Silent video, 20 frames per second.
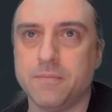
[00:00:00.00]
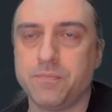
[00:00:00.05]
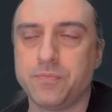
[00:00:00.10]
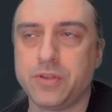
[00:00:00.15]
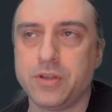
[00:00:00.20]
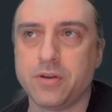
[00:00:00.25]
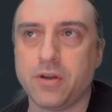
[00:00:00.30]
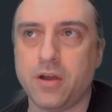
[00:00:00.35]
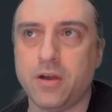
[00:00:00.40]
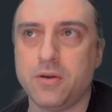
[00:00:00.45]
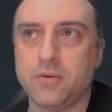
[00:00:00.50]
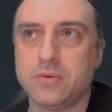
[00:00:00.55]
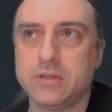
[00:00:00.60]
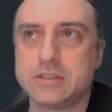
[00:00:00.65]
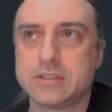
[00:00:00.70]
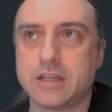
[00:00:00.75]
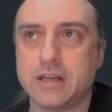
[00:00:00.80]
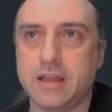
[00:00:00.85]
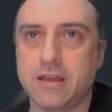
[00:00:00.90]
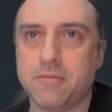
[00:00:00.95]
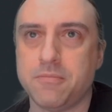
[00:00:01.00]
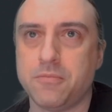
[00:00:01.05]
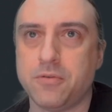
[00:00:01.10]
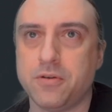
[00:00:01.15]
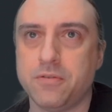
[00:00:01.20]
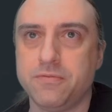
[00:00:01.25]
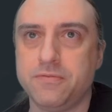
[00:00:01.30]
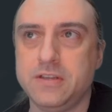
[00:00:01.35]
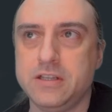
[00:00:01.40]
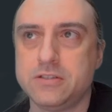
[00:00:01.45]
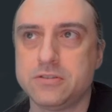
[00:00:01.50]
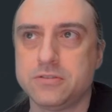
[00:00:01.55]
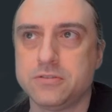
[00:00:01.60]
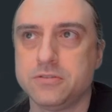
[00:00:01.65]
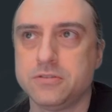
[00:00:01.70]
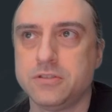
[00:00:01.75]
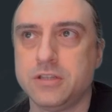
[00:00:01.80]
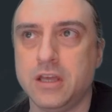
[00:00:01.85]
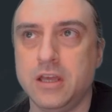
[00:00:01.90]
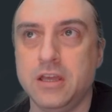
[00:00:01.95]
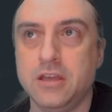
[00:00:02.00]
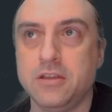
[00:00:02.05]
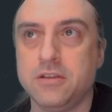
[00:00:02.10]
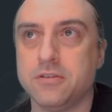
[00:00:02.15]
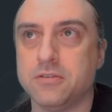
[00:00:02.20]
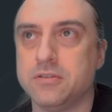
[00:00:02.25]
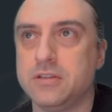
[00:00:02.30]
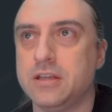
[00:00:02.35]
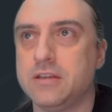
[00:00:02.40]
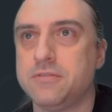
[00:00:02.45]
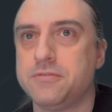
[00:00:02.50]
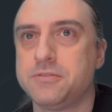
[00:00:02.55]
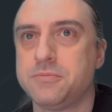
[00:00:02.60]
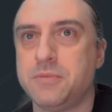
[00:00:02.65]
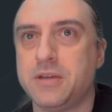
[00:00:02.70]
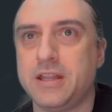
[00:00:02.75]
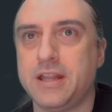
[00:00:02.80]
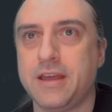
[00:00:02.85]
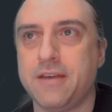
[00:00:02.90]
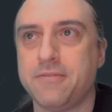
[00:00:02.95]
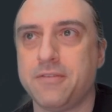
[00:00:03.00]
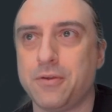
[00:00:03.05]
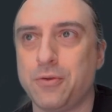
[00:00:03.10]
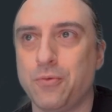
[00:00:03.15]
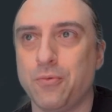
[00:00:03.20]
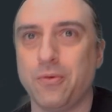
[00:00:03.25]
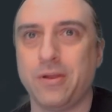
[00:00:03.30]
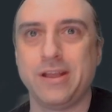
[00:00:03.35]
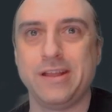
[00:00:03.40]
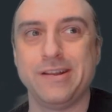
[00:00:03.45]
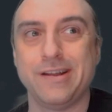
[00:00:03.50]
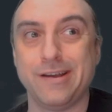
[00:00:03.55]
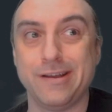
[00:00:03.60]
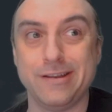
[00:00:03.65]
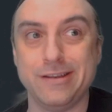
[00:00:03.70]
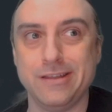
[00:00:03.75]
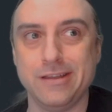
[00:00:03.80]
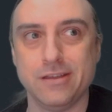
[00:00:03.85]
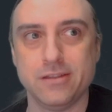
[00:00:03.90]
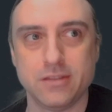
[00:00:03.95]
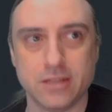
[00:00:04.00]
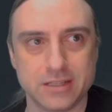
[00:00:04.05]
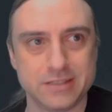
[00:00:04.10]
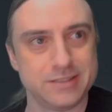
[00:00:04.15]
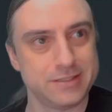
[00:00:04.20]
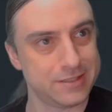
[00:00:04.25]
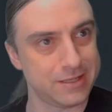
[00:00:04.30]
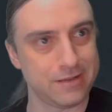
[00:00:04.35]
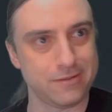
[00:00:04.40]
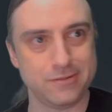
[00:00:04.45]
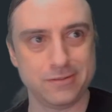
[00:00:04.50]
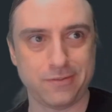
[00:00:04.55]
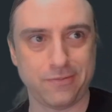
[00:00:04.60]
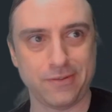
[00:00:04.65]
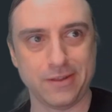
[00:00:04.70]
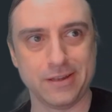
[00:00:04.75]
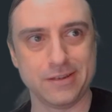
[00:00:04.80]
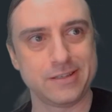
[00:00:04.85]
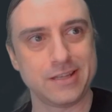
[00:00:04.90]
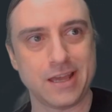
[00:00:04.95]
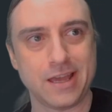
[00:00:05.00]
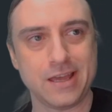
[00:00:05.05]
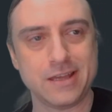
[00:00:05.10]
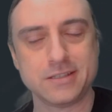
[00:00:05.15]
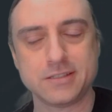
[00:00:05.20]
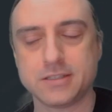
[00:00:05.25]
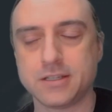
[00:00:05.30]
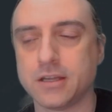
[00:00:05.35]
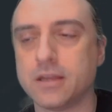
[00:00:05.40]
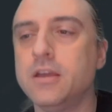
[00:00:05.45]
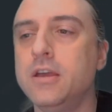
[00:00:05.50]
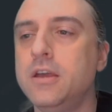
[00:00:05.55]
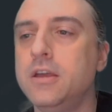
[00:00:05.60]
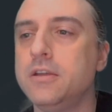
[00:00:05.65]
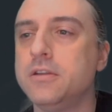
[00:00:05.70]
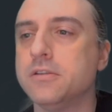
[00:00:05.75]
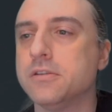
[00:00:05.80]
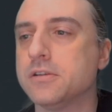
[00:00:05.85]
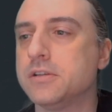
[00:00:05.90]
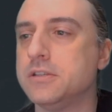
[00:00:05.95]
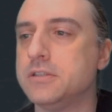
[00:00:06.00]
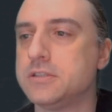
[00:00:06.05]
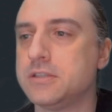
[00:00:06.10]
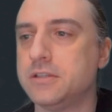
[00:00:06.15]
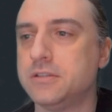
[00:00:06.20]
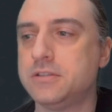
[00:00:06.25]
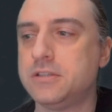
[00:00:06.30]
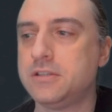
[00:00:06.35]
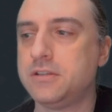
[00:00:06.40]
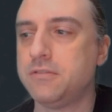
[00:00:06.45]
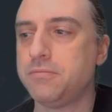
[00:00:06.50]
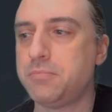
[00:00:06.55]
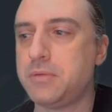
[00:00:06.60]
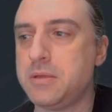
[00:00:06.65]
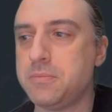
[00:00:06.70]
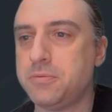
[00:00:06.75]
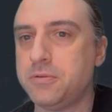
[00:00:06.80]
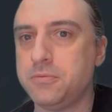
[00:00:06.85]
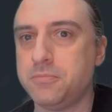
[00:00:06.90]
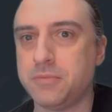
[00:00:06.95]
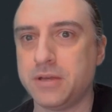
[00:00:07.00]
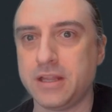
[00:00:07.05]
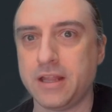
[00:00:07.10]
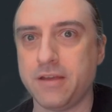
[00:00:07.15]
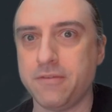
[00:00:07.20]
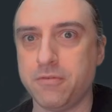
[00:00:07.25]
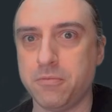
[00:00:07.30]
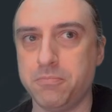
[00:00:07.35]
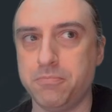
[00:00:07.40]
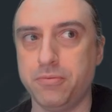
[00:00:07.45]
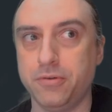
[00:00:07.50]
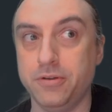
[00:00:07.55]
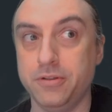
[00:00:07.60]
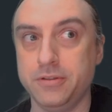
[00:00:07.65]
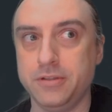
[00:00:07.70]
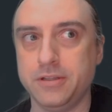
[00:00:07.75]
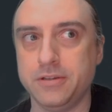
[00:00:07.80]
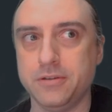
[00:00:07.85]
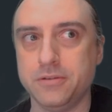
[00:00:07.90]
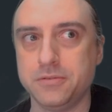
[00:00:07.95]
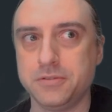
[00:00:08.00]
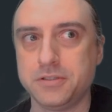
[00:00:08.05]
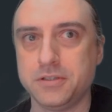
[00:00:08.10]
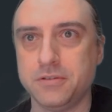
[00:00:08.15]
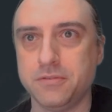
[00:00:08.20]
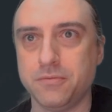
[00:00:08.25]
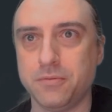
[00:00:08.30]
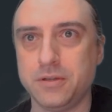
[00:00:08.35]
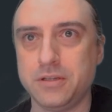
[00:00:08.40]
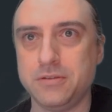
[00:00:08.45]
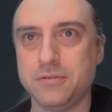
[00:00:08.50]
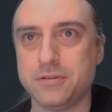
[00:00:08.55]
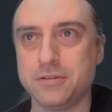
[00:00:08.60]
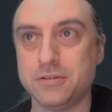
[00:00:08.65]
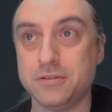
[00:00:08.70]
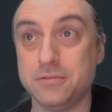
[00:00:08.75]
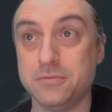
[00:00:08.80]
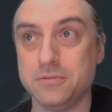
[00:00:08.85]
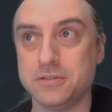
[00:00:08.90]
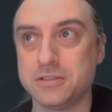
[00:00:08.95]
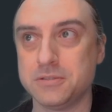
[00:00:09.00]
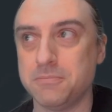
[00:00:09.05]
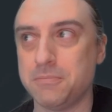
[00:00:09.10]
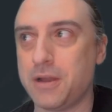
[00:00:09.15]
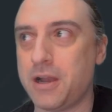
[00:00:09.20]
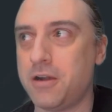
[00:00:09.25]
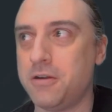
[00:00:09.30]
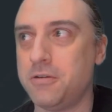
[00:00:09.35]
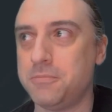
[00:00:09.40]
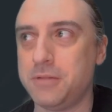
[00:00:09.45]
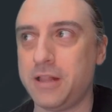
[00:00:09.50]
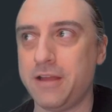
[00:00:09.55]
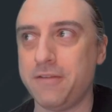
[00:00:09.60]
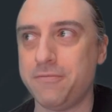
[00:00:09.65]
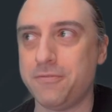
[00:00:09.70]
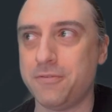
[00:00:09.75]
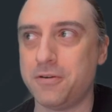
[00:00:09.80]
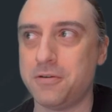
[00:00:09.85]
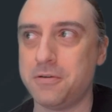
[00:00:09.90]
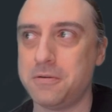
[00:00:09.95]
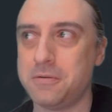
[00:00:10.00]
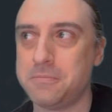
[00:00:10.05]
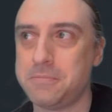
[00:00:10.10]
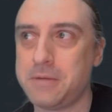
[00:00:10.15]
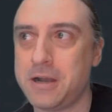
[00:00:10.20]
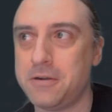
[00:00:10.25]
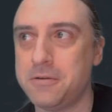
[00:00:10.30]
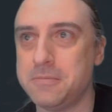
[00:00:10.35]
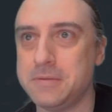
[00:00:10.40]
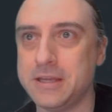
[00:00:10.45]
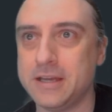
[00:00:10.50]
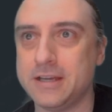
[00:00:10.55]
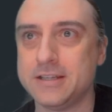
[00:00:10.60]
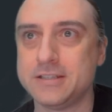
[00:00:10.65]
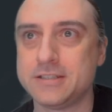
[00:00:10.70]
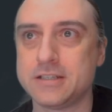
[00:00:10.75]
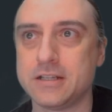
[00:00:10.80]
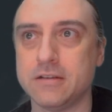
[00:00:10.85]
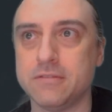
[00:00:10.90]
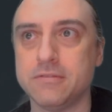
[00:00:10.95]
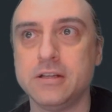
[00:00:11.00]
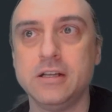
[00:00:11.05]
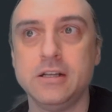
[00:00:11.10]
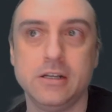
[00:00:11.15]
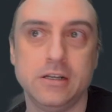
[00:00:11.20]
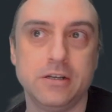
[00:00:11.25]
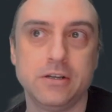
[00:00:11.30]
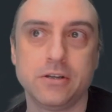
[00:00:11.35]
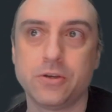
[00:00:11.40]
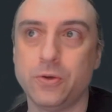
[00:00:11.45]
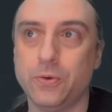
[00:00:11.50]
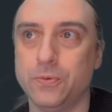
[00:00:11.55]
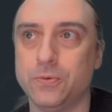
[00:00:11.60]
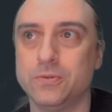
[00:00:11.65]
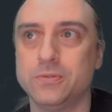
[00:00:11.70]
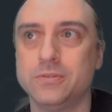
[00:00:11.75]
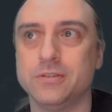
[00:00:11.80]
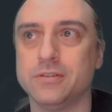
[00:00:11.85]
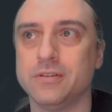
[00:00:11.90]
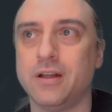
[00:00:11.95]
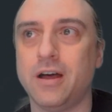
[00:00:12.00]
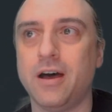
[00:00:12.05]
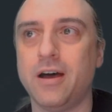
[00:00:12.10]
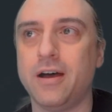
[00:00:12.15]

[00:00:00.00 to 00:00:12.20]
You're always going to have more features. Your devs might have a great idea that sounds fantastic. Your consultative people might have a brilliant notion of what you could do with some Power Platform or Power BI stuff. Cool.